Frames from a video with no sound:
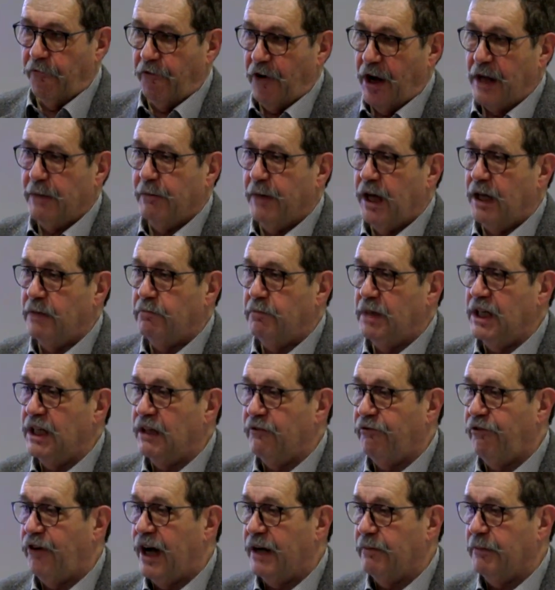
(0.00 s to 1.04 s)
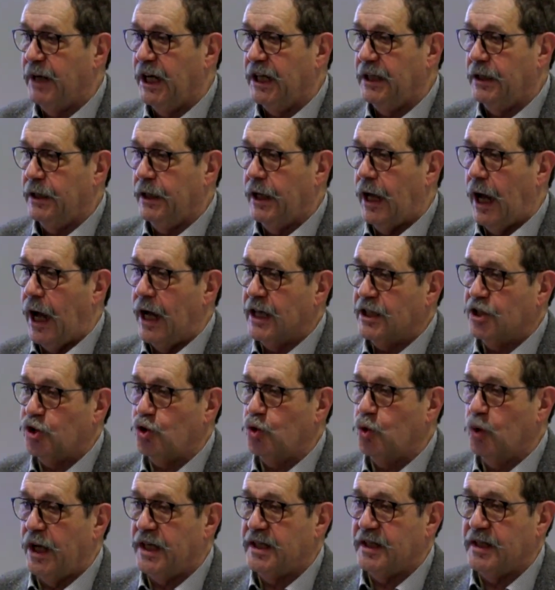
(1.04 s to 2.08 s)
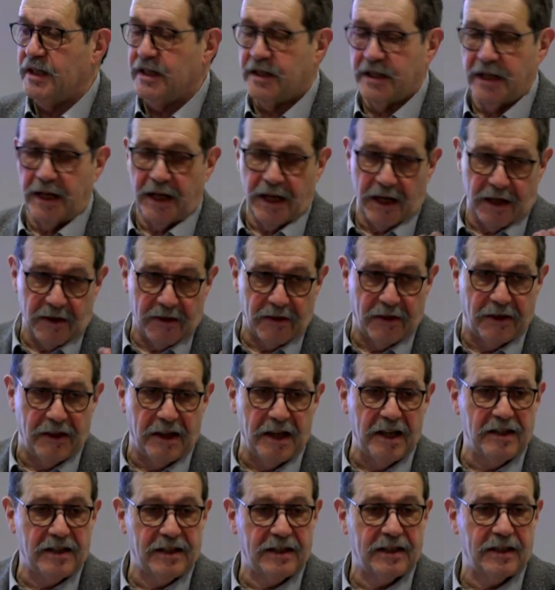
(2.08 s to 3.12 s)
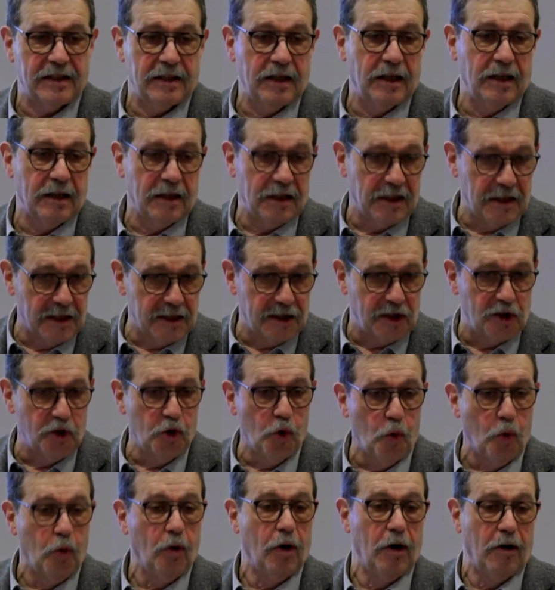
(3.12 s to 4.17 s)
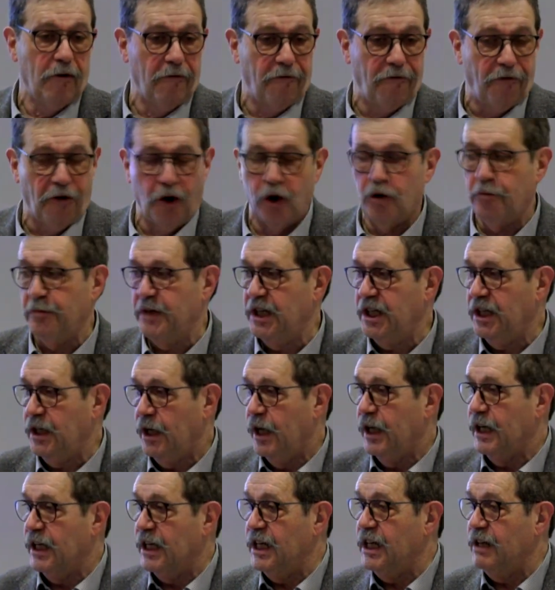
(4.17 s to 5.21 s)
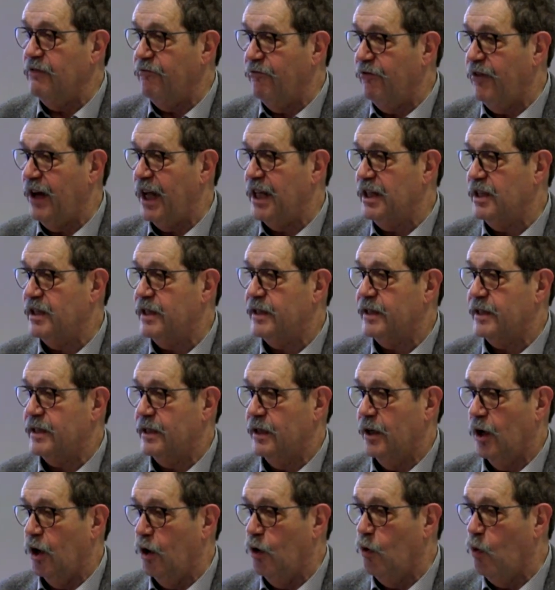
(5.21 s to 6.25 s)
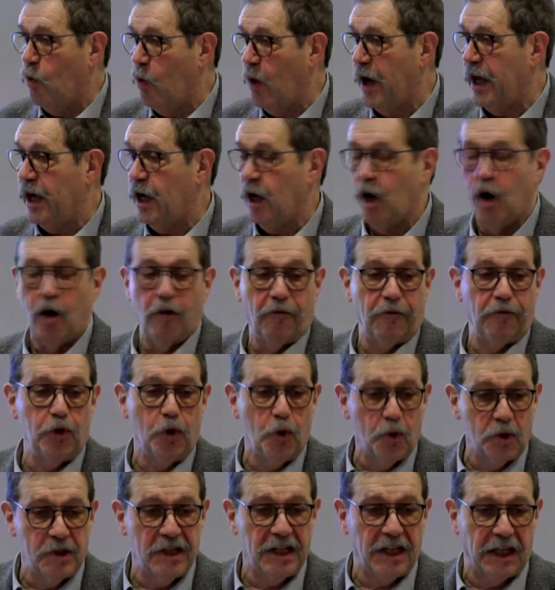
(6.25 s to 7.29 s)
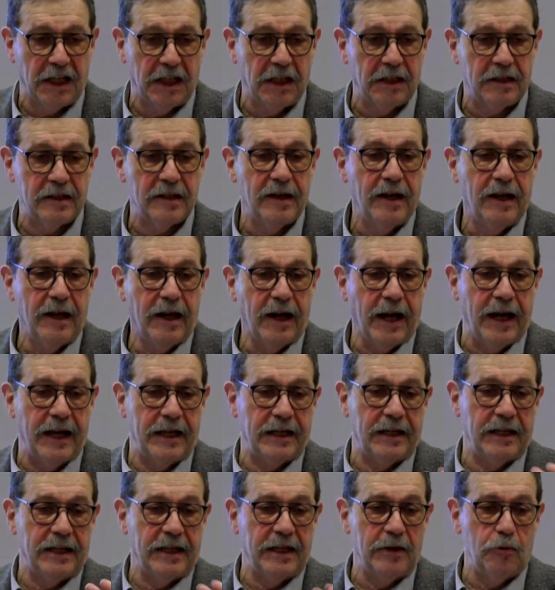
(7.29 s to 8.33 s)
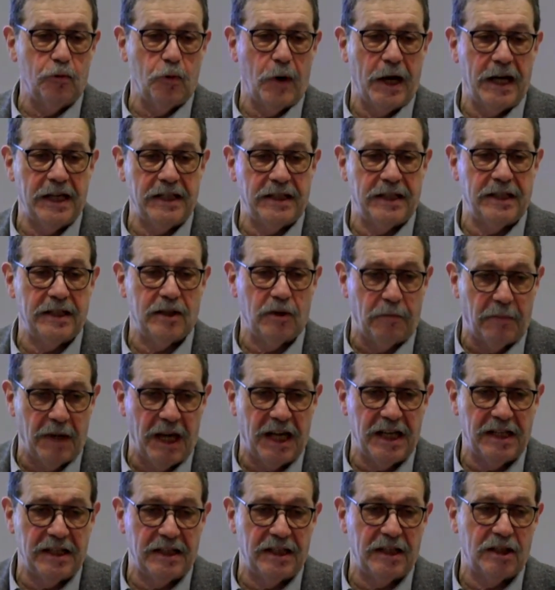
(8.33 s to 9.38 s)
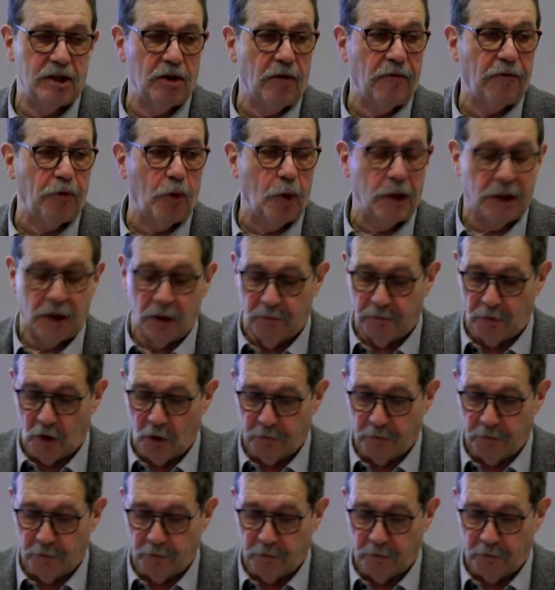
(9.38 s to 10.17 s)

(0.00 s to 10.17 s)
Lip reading: Feynman being Feynman, as soon as he say this is new for me, he invents a way of using it, and he raises the basis of quantum